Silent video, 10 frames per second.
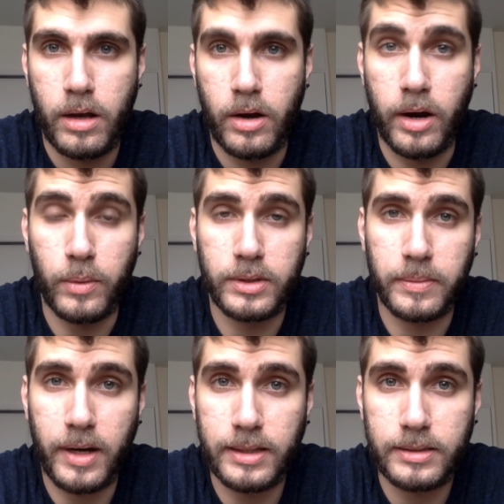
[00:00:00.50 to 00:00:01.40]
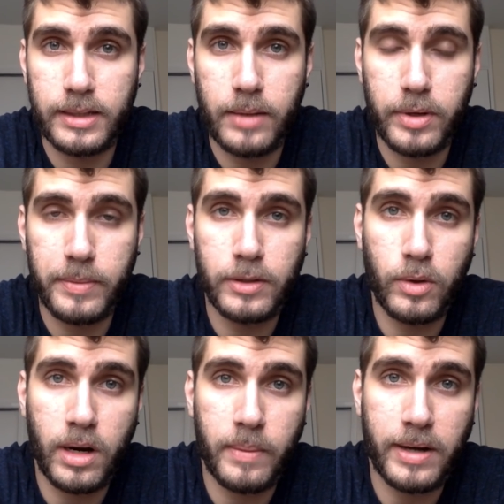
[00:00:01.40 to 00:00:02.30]
Alright, what's up guys? Today we're going to be
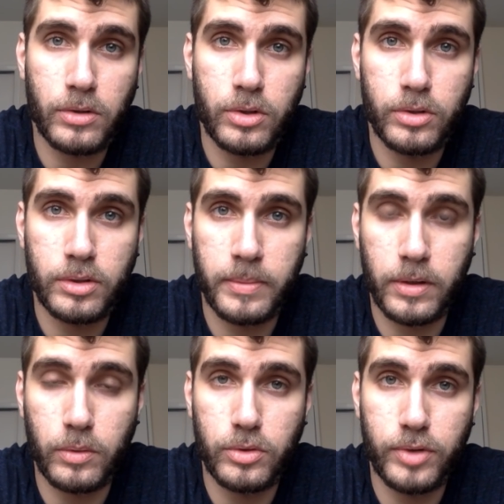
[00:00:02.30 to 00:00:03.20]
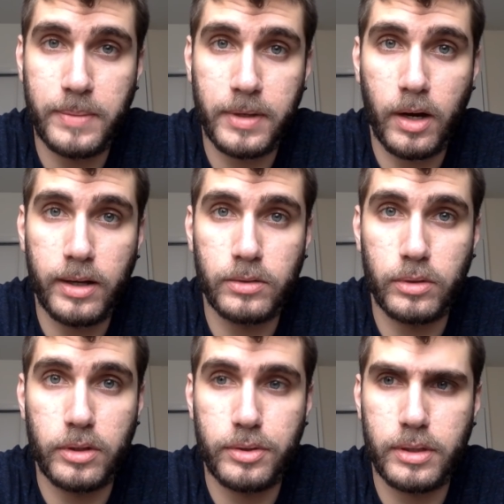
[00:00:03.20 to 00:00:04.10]
talking about something called dream guides or
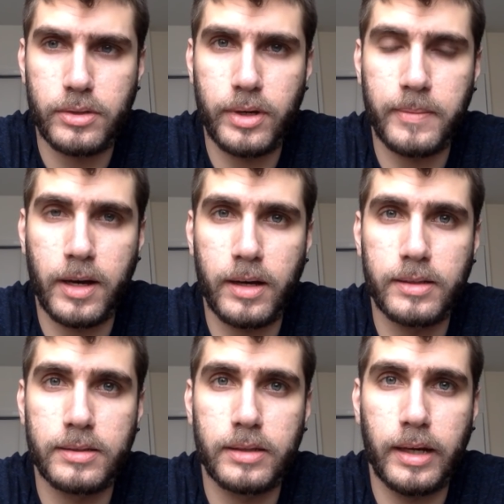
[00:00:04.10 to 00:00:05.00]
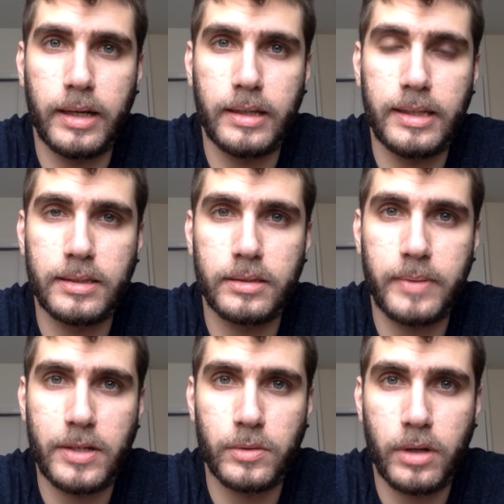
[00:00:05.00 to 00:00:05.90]
lucid dream guides, uh, and these are
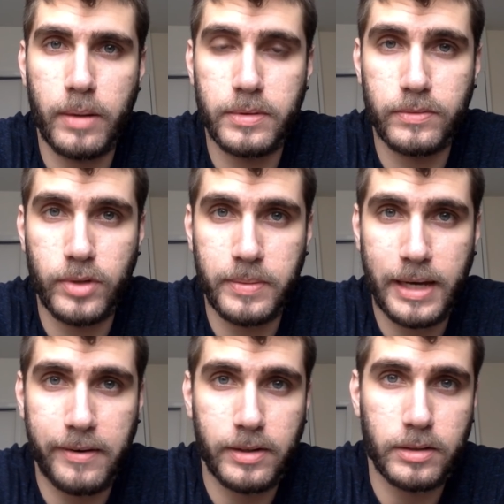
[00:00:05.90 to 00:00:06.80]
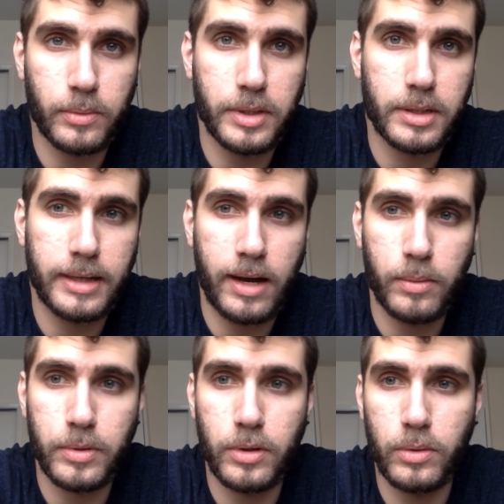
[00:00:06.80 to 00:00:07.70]
special types of dream character which can
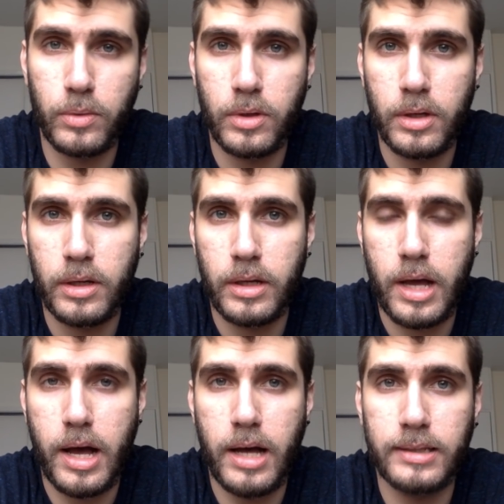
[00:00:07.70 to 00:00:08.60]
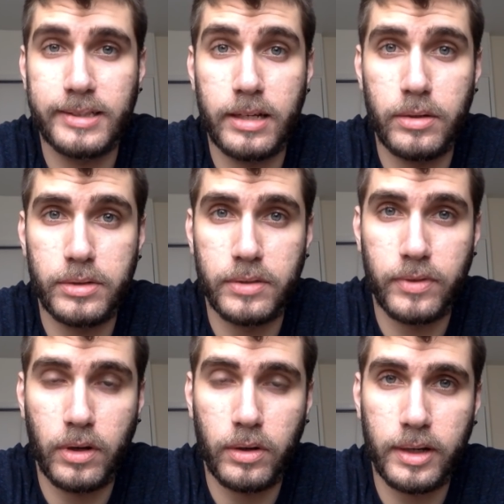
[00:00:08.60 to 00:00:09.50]
help you uh, stay lucid
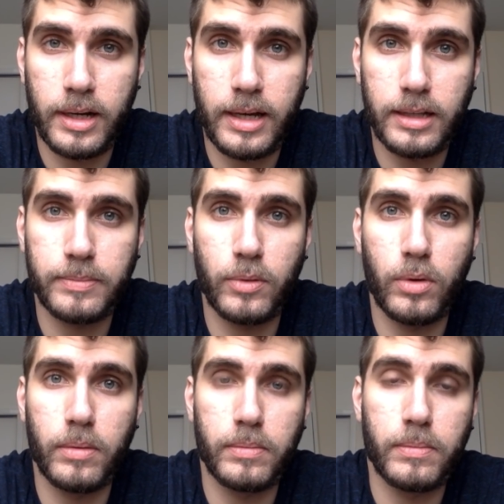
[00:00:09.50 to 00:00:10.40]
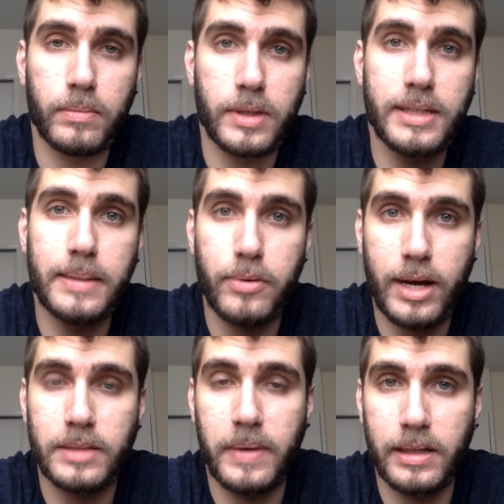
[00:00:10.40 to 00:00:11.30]
for longer, explore the deeper
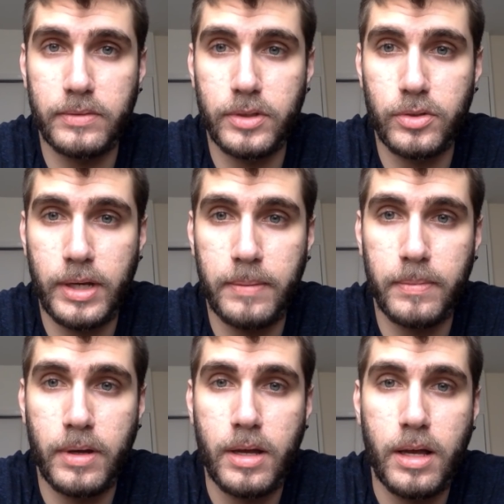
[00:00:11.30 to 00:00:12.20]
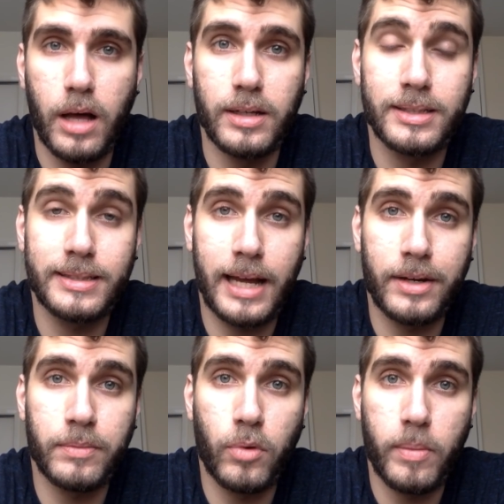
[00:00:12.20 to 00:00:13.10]
aspects of a dream,
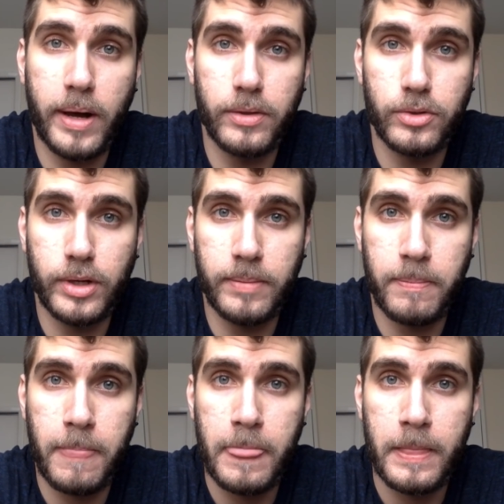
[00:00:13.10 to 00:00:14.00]
understand more about the dream,